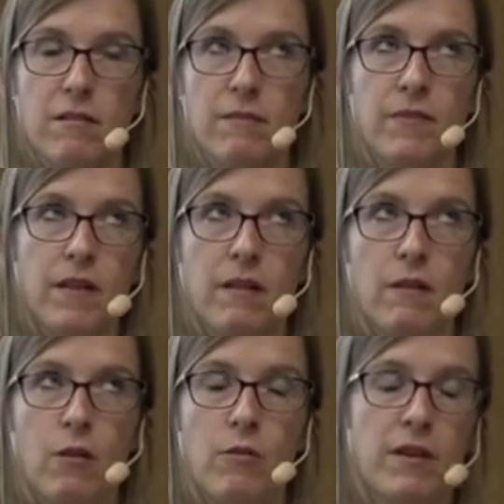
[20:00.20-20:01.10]
um,
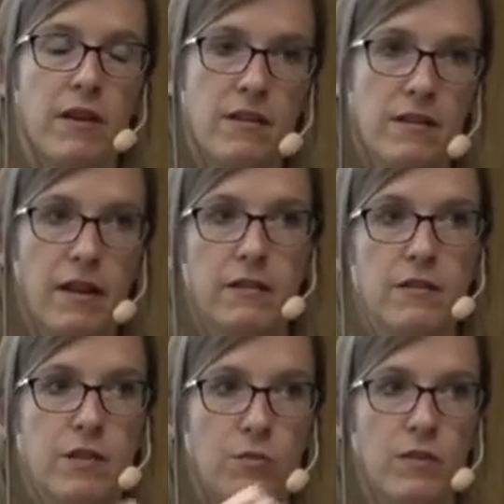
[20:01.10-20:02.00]
lowercase
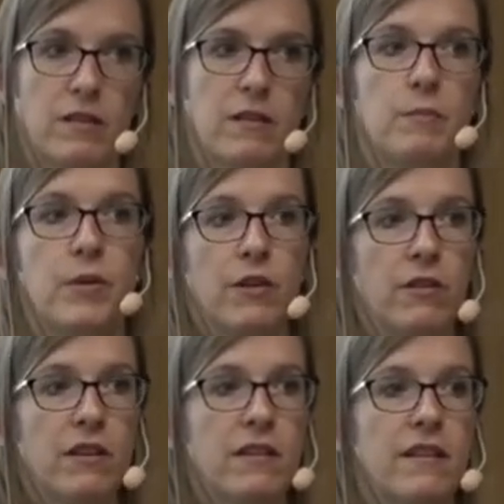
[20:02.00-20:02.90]
letters with a
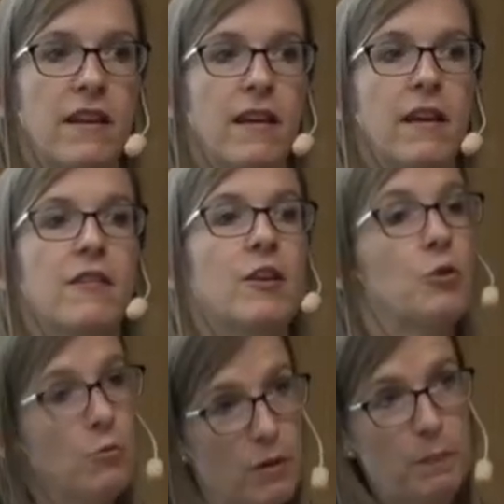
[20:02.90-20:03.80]
period. They
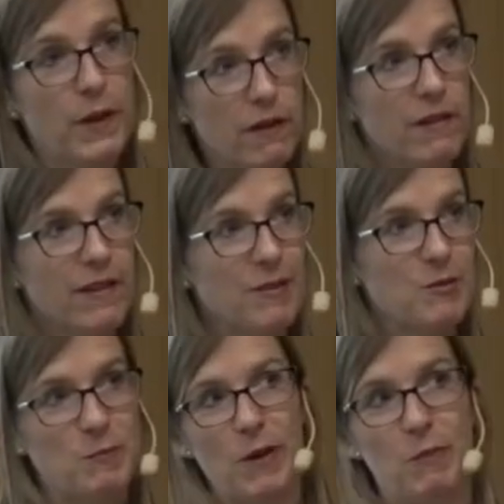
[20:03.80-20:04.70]
do appear in
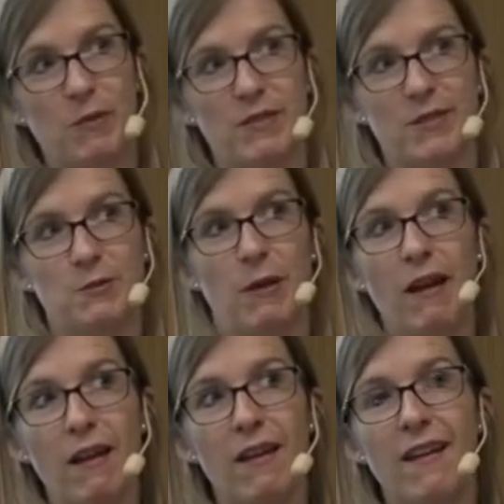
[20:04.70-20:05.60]
newspapers as
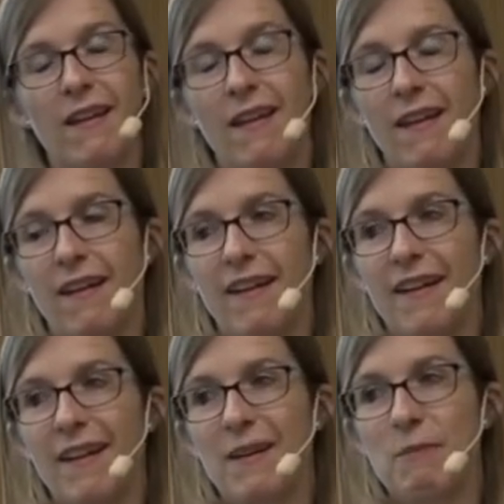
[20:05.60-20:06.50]
well,
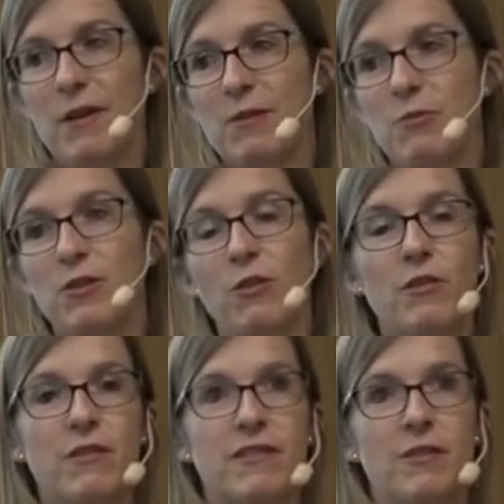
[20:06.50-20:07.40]
uh, but we
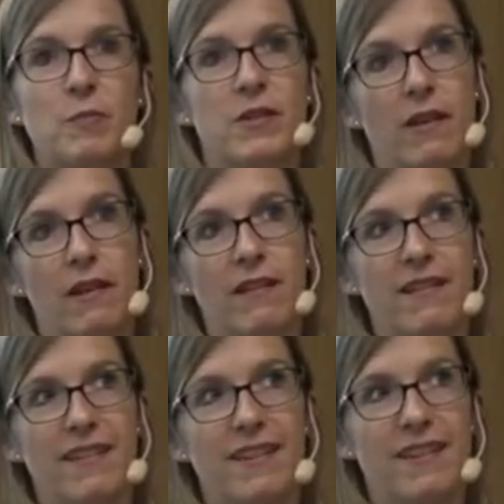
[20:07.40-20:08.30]
don't
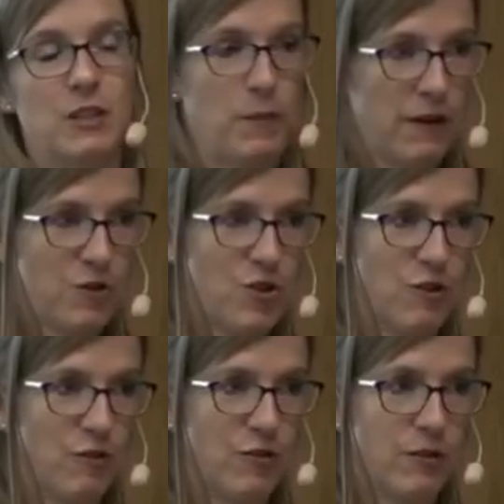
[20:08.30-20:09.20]
obtain the
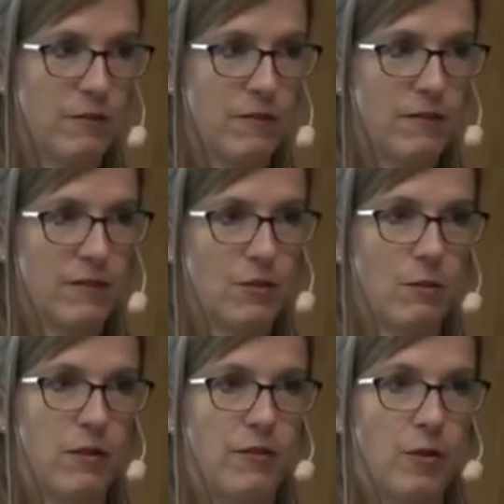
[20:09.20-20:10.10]
expansion of them.
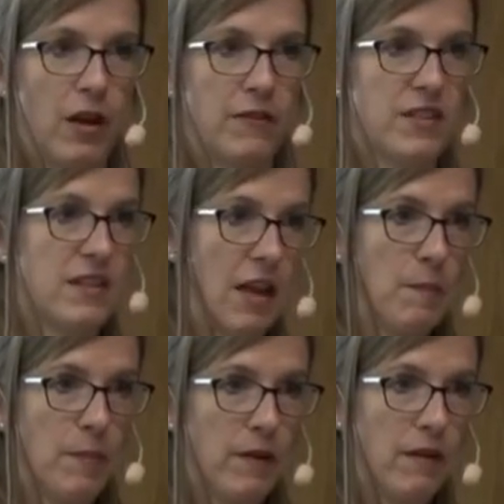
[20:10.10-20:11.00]
So if you have
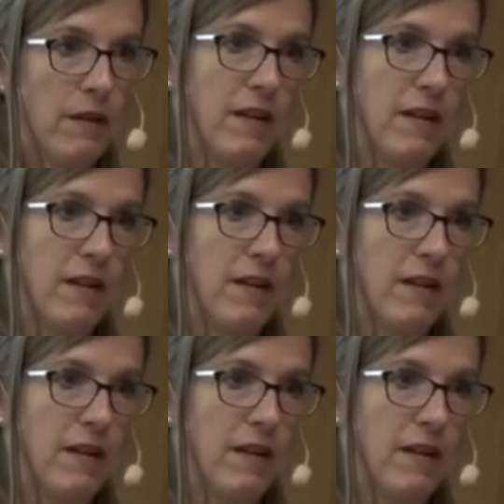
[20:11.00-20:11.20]
example,